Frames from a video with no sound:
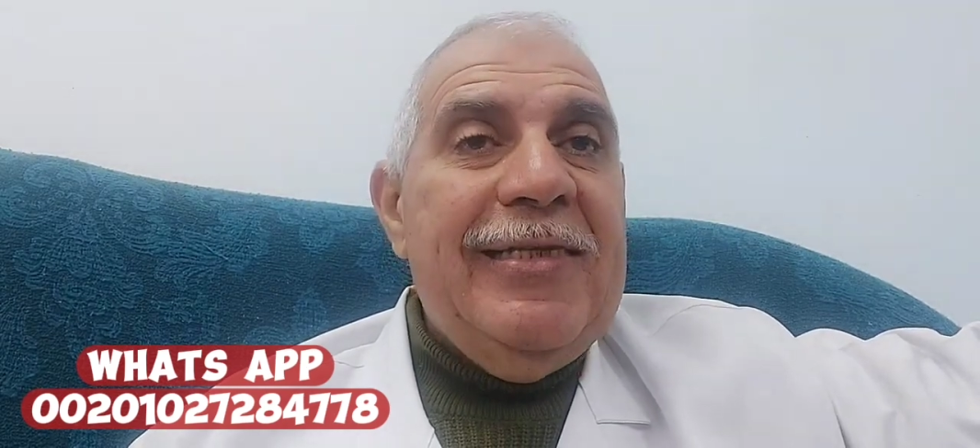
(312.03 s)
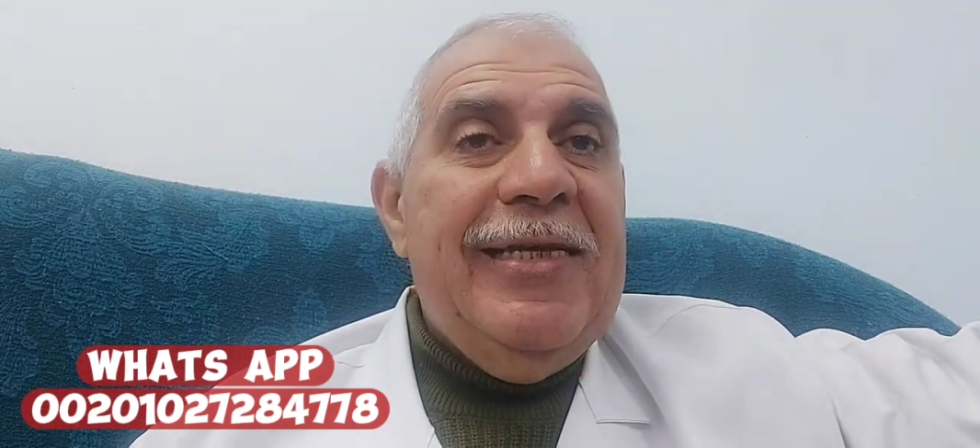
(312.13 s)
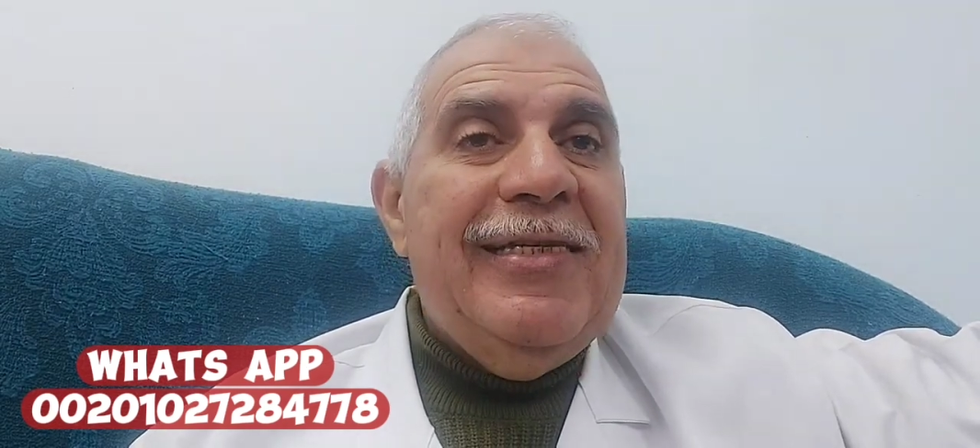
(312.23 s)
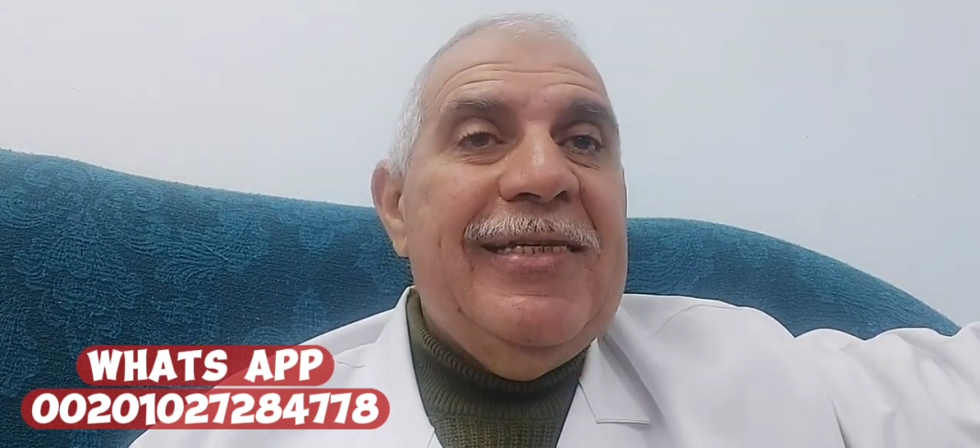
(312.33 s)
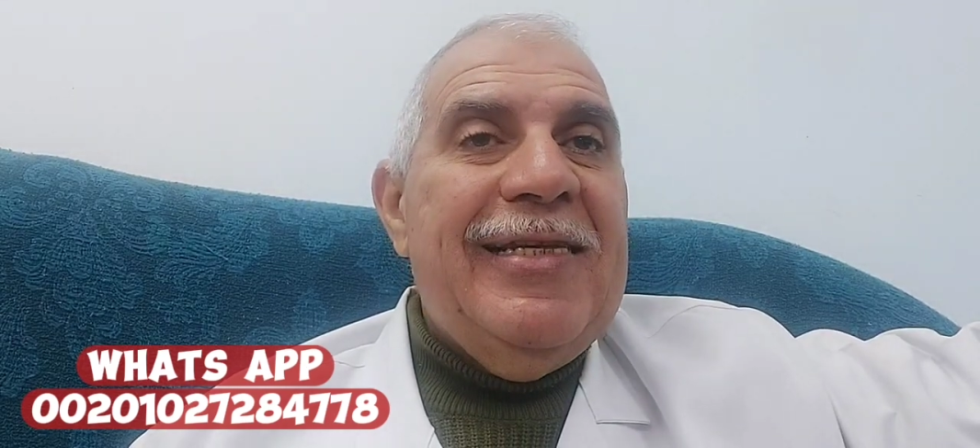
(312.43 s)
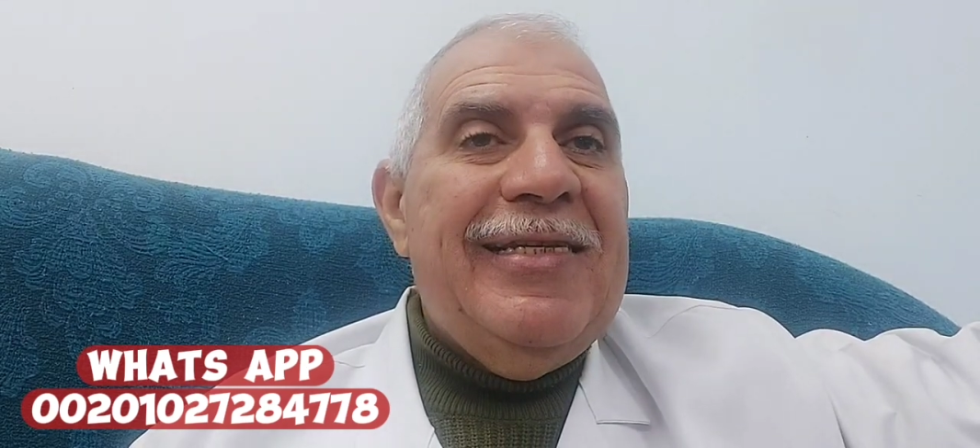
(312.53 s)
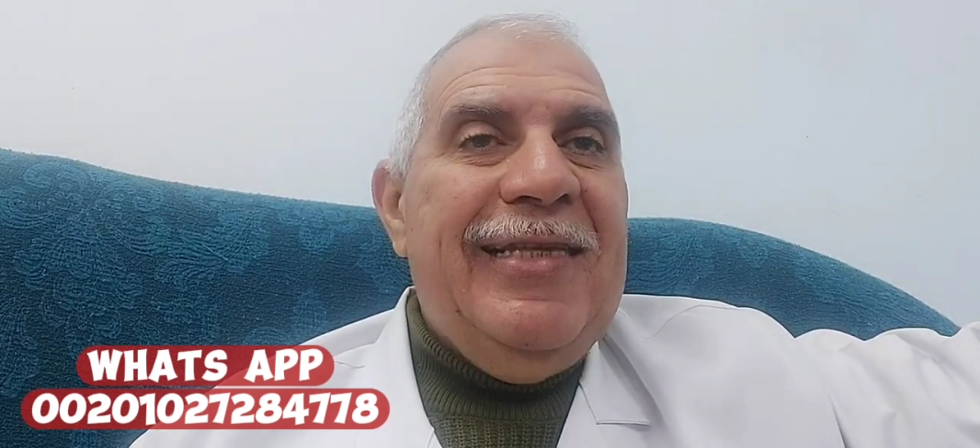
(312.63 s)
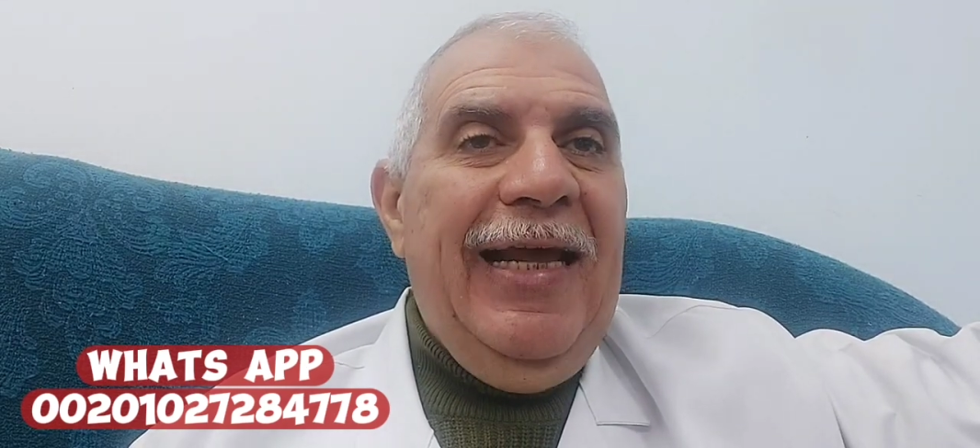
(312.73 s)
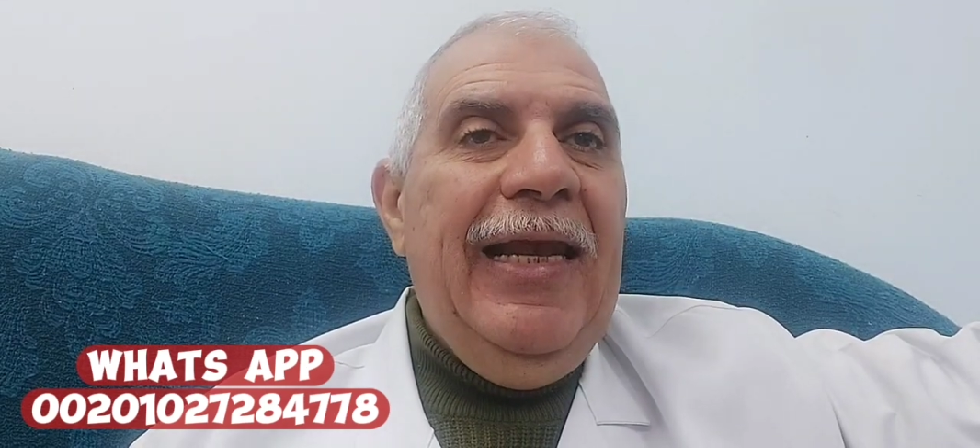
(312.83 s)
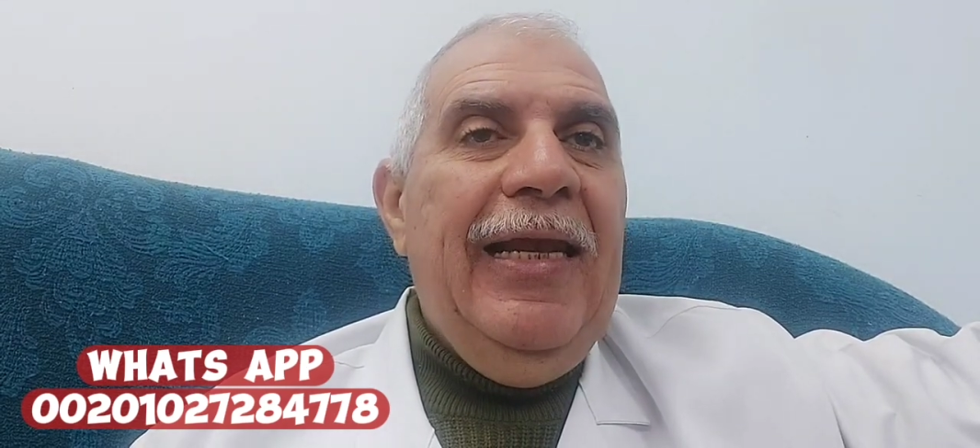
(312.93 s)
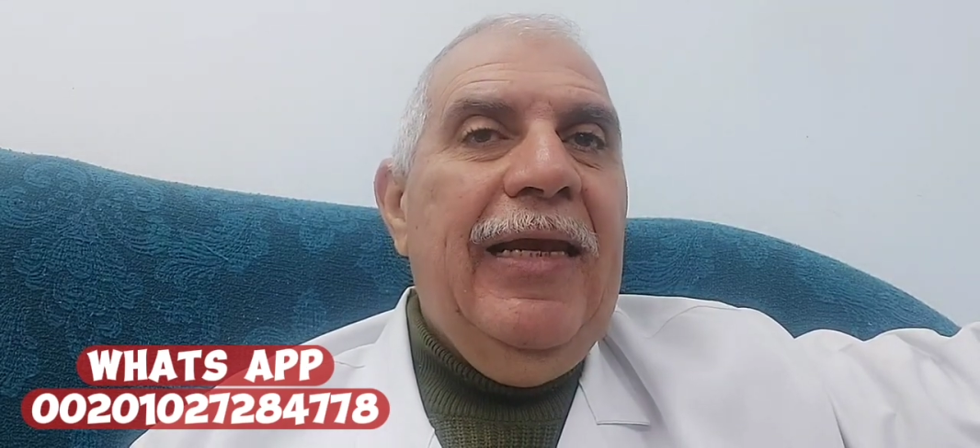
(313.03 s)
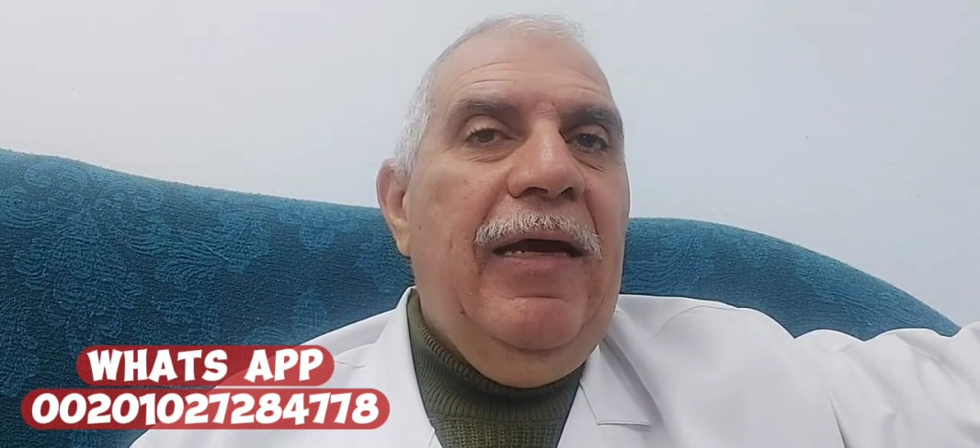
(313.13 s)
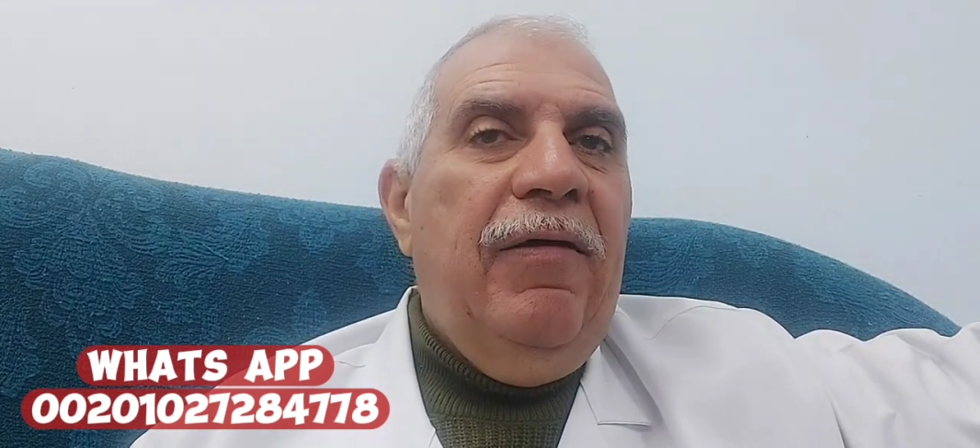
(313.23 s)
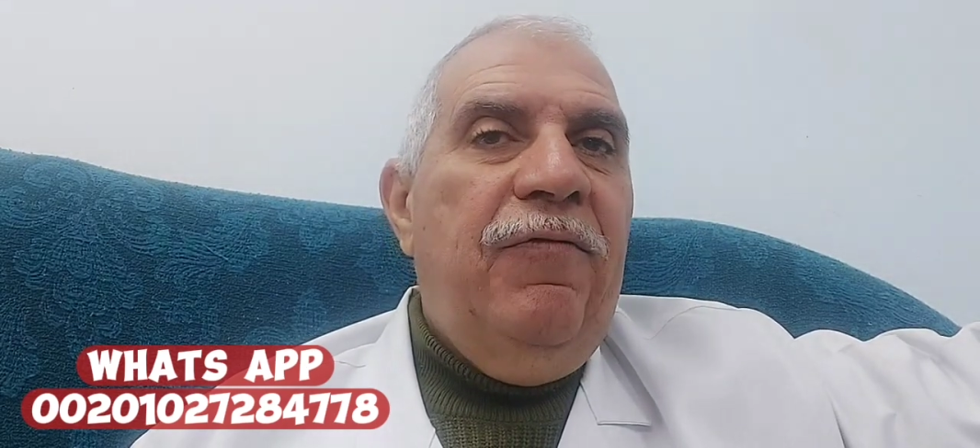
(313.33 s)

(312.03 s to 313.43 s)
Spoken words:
risk is still